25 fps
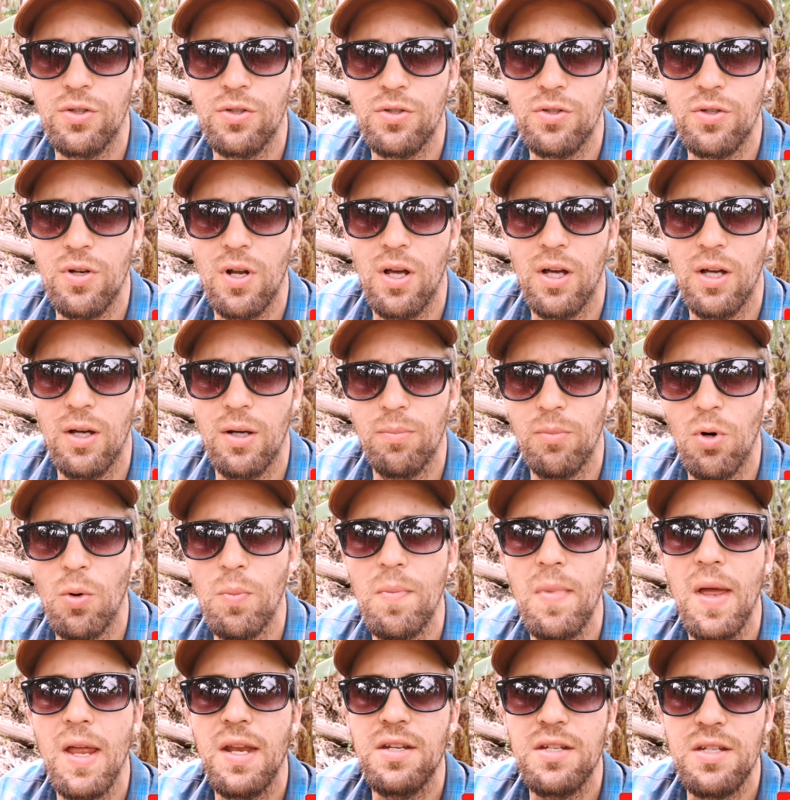
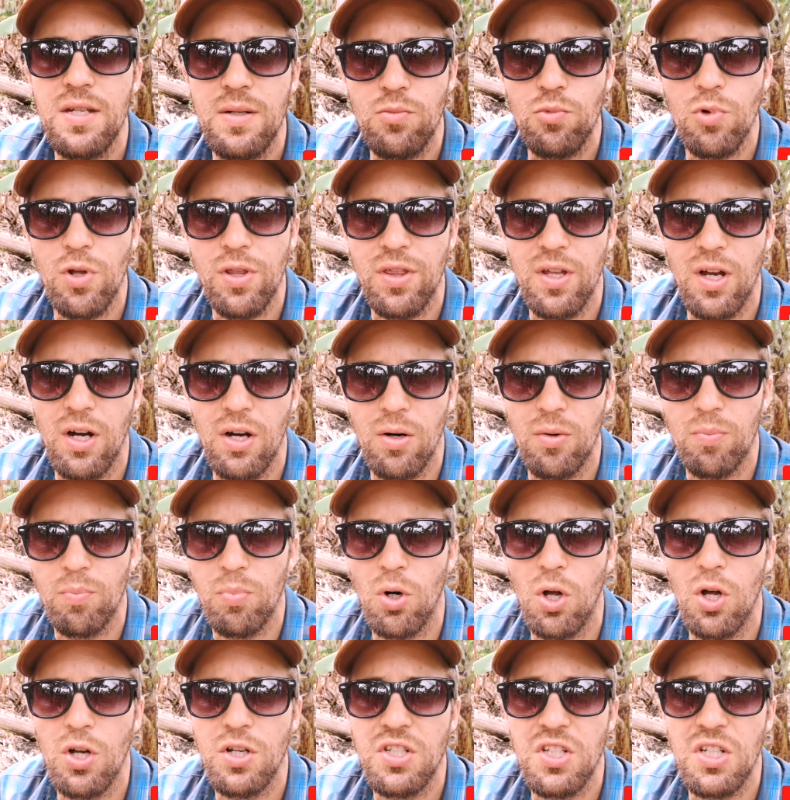momentum with our
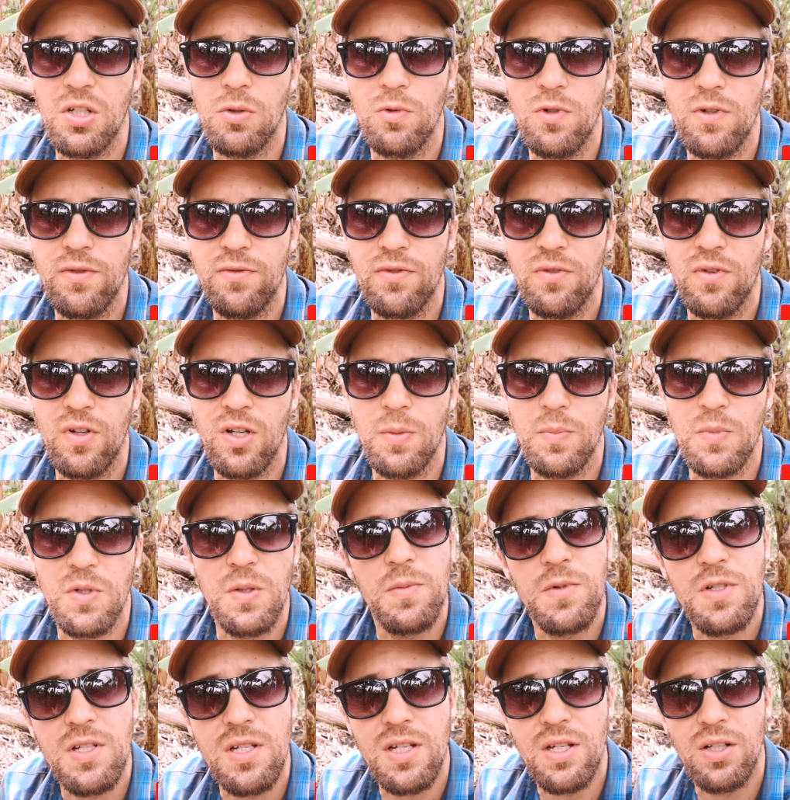planting. We've developed
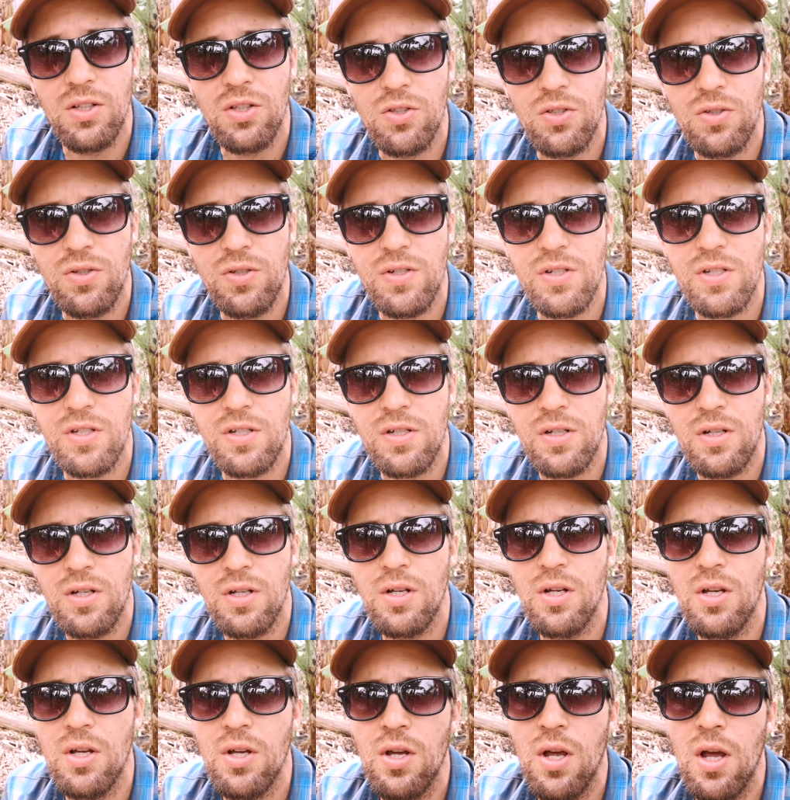some skills.
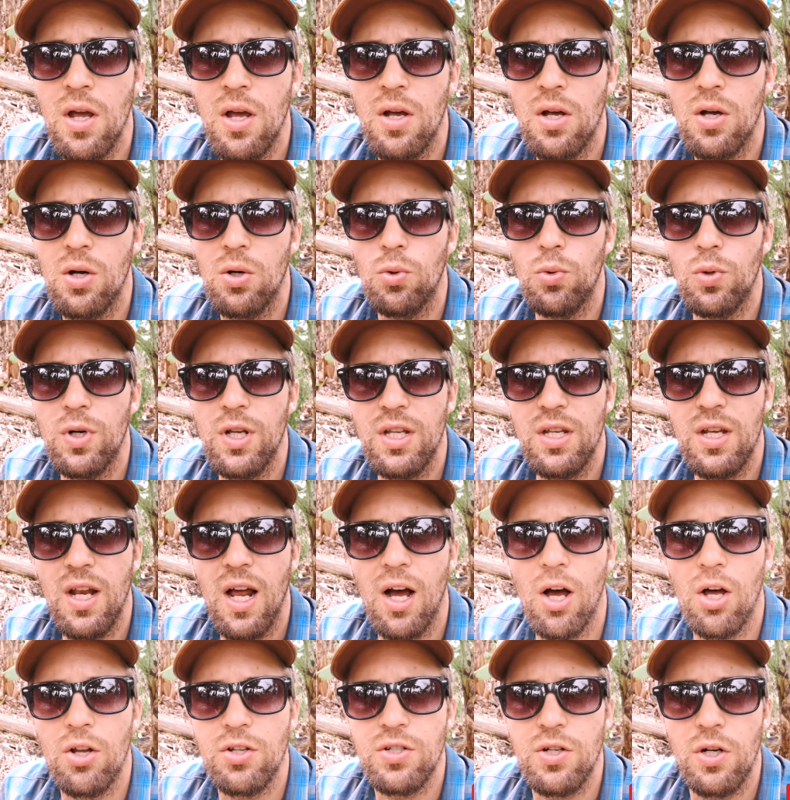We
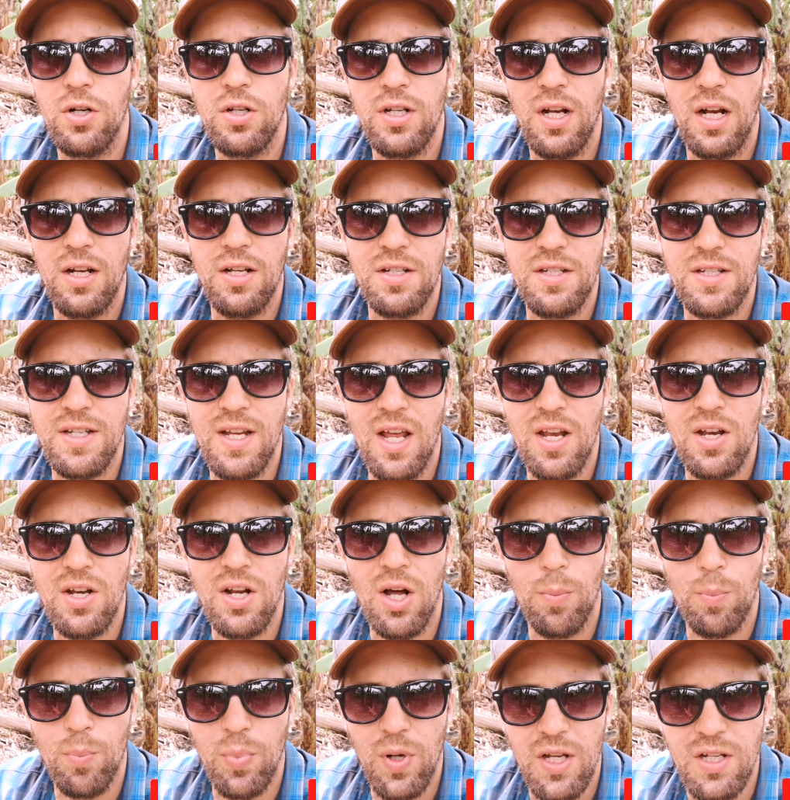now are starting to understand
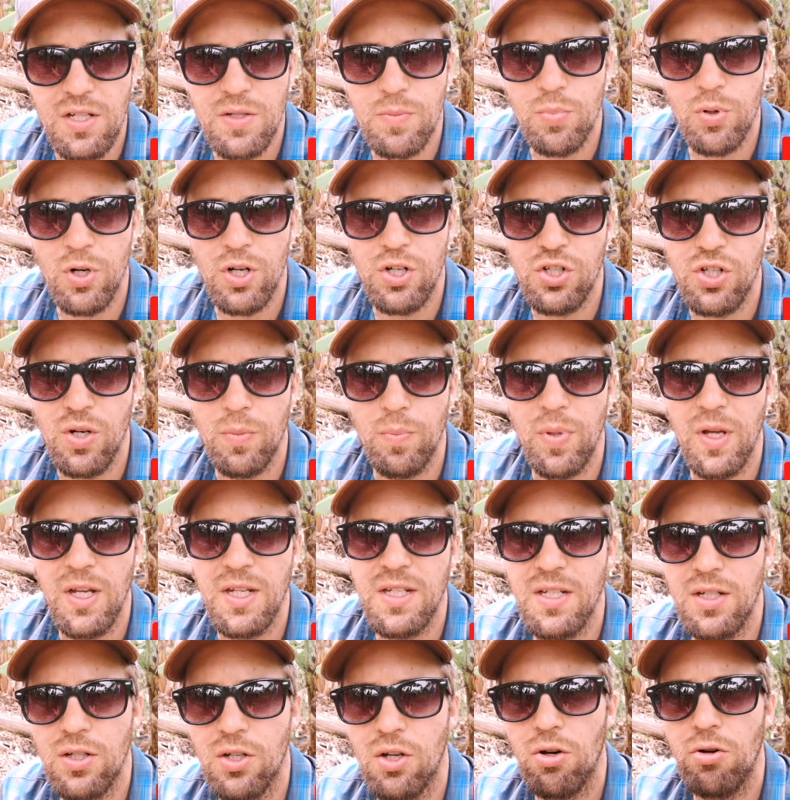our pest pressure
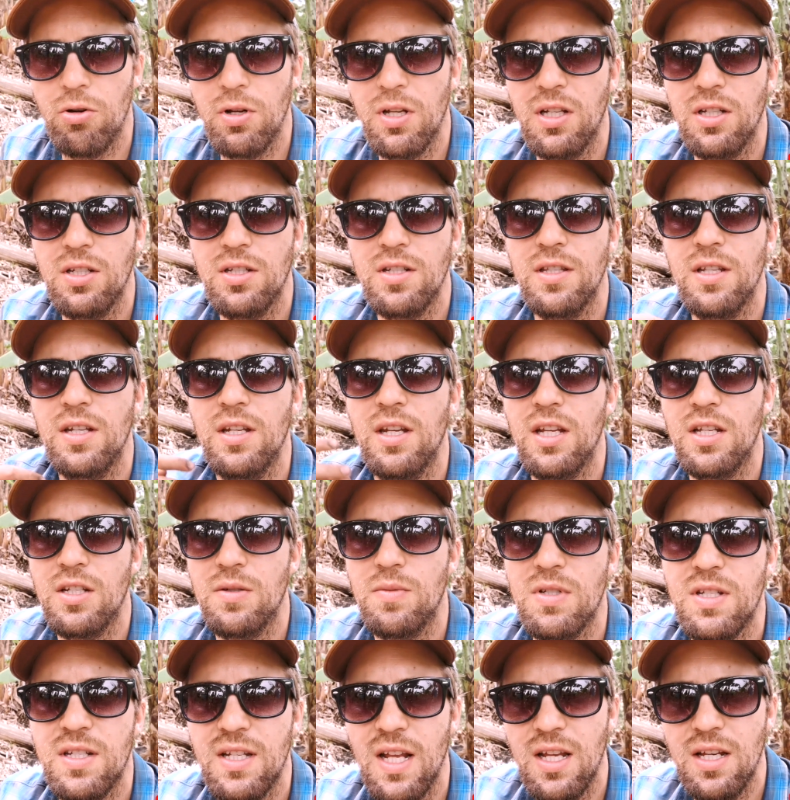better going into the
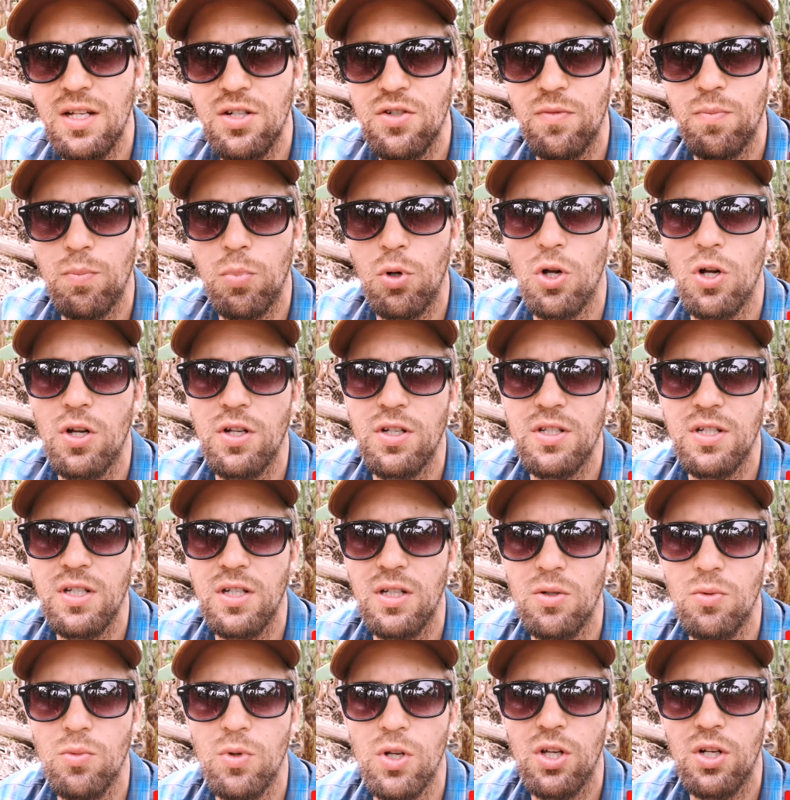next stage of
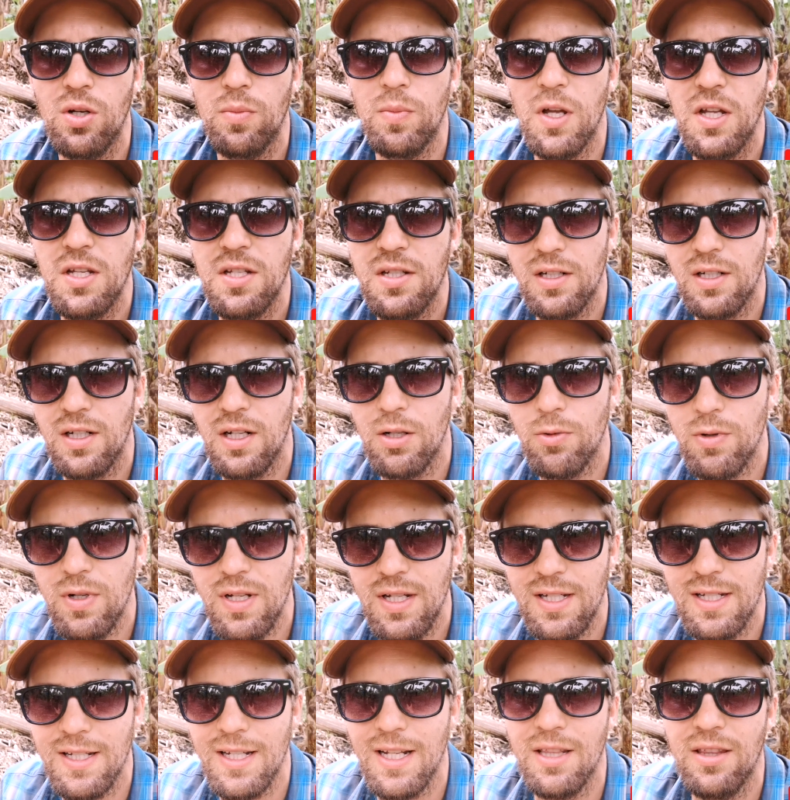planting. We're going to basically
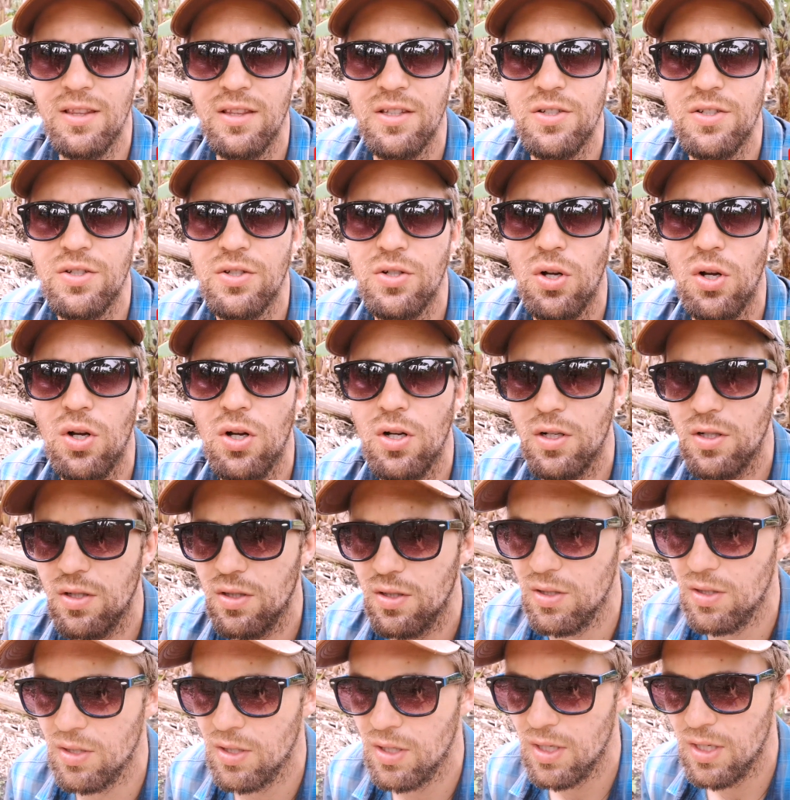reset this
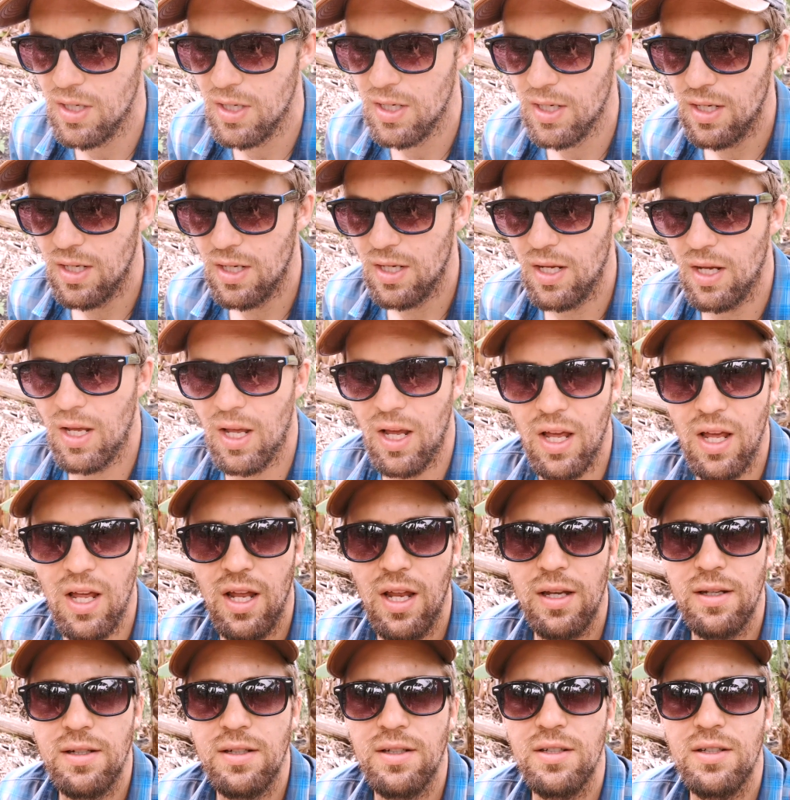garden
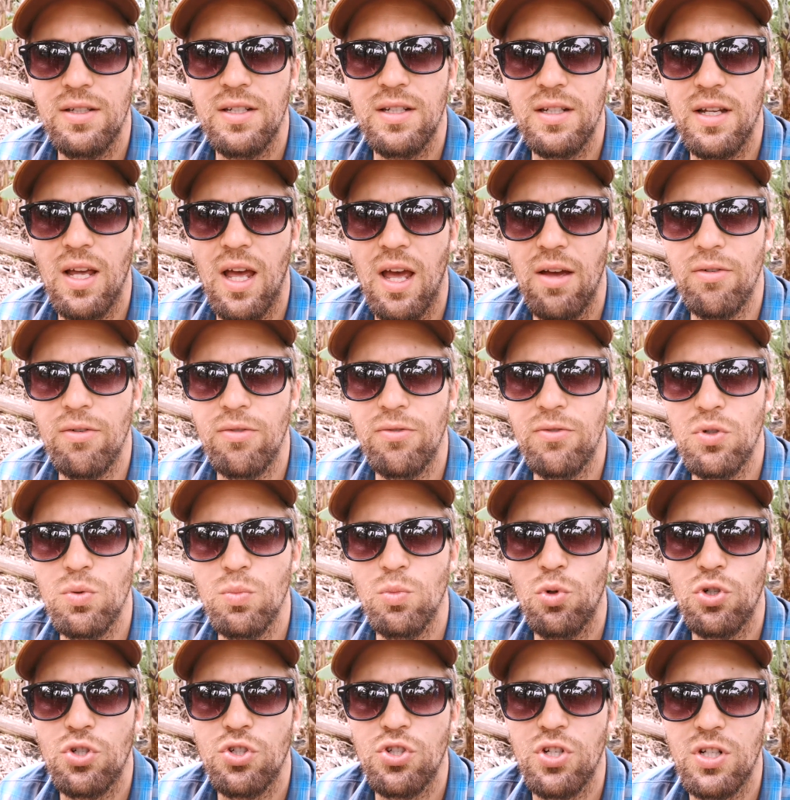and have a few
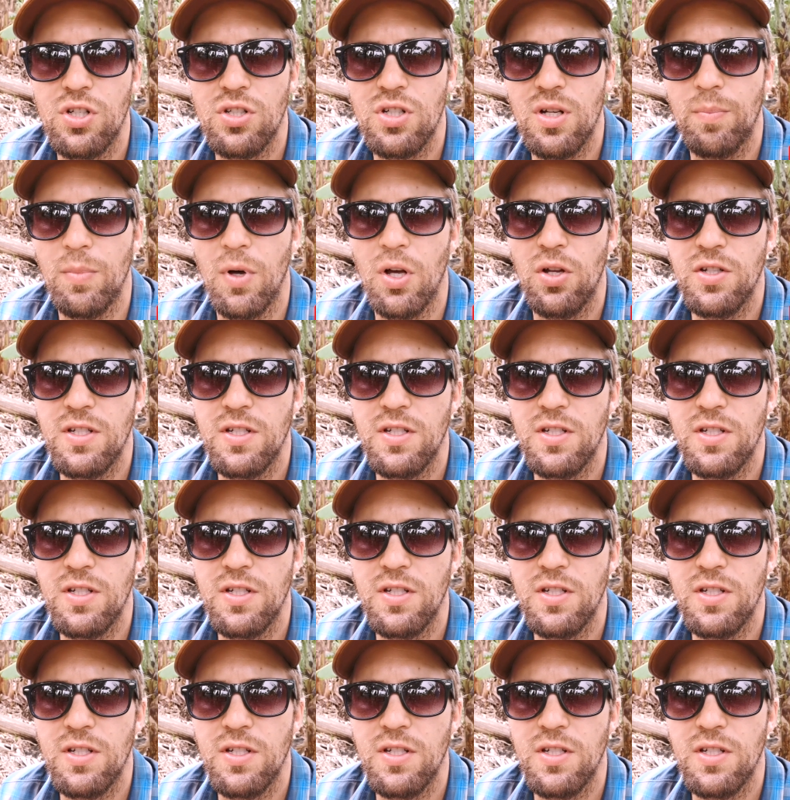more tricks up our